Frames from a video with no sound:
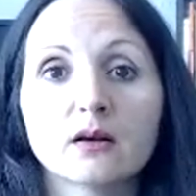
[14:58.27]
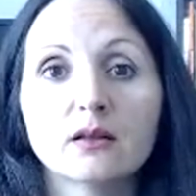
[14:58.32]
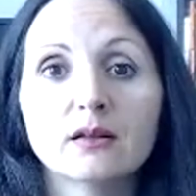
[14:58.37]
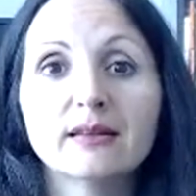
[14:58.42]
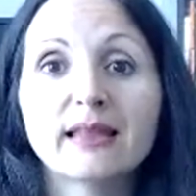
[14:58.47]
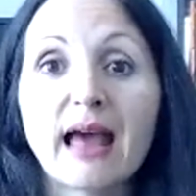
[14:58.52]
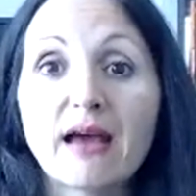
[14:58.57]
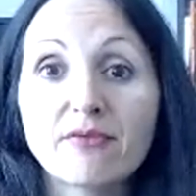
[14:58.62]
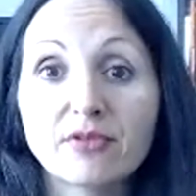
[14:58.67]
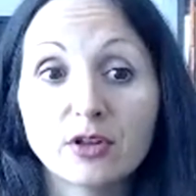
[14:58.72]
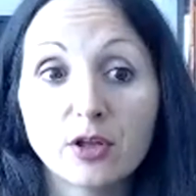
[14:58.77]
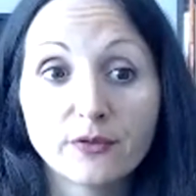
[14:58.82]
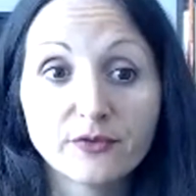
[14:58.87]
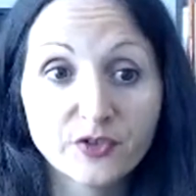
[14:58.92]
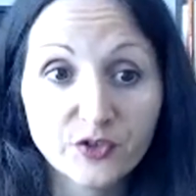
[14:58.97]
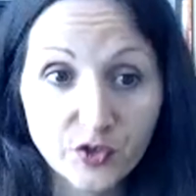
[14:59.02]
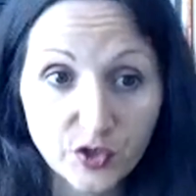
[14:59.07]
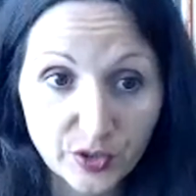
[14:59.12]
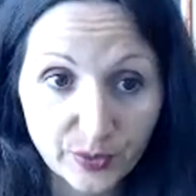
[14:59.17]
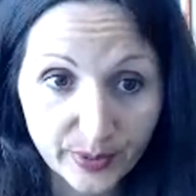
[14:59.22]
level of
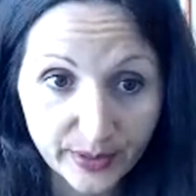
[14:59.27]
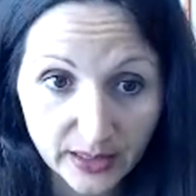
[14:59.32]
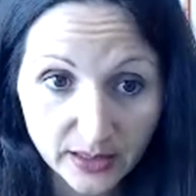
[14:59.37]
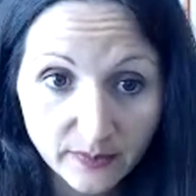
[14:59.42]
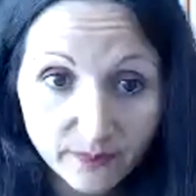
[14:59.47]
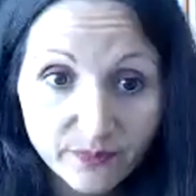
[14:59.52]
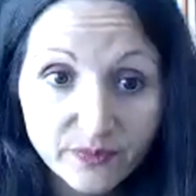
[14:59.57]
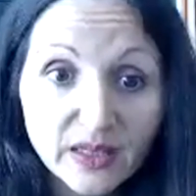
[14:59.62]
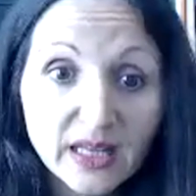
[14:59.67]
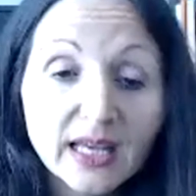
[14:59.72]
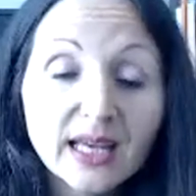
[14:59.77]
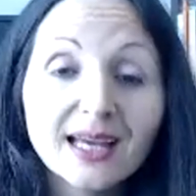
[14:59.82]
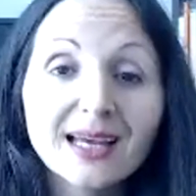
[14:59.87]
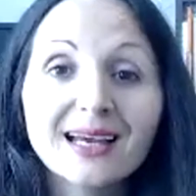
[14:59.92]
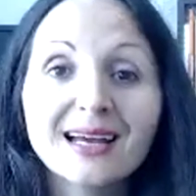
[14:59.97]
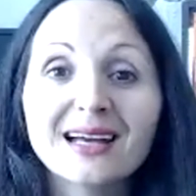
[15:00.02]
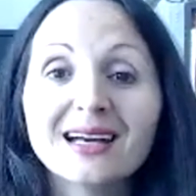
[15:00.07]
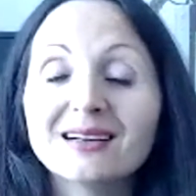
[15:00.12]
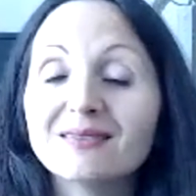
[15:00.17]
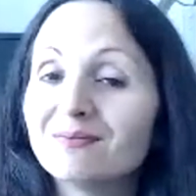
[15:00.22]
Serbian,
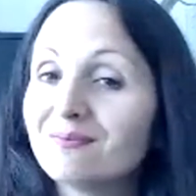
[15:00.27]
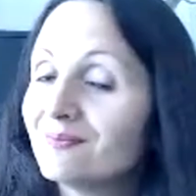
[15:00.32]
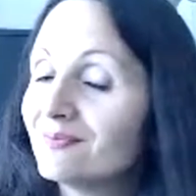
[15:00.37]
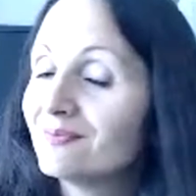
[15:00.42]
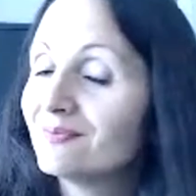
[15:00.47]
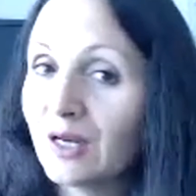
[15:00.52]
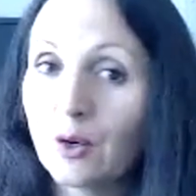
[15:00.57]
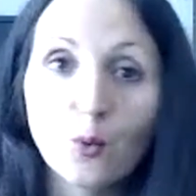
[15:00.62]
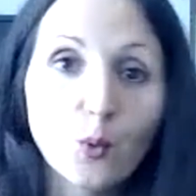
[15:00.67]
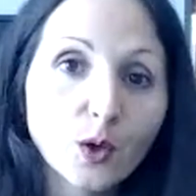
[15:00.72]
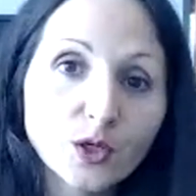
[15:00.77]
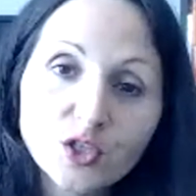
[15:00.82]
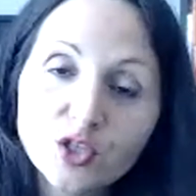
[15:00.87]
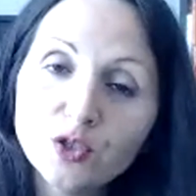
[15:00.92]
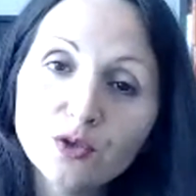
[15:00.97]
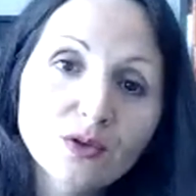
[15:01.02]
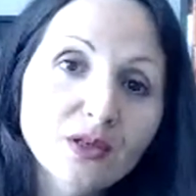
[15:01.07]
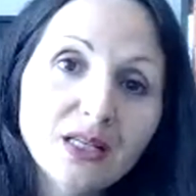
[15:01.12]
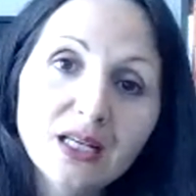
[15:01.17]
what you